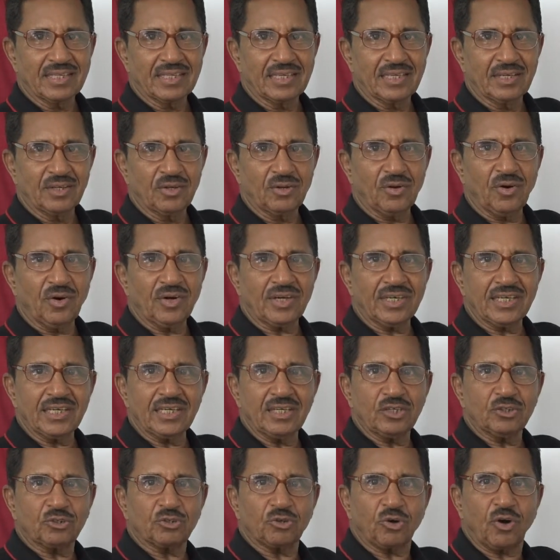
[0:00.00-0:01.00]
not
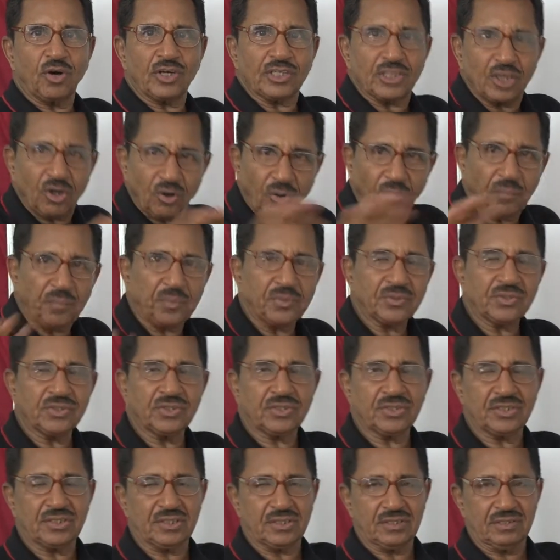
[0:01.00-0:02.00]
in total
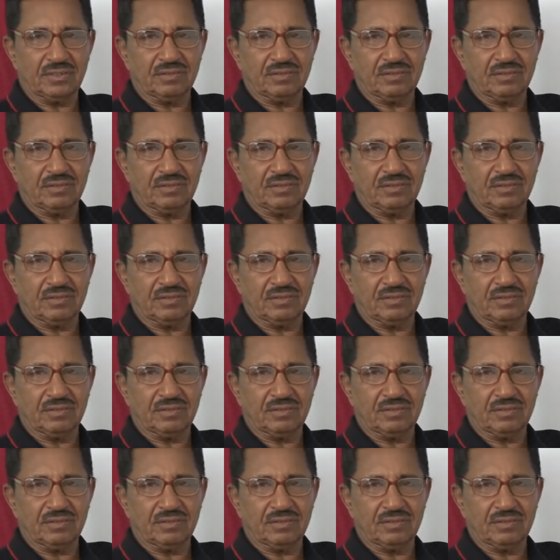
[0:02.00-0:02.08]
opposition.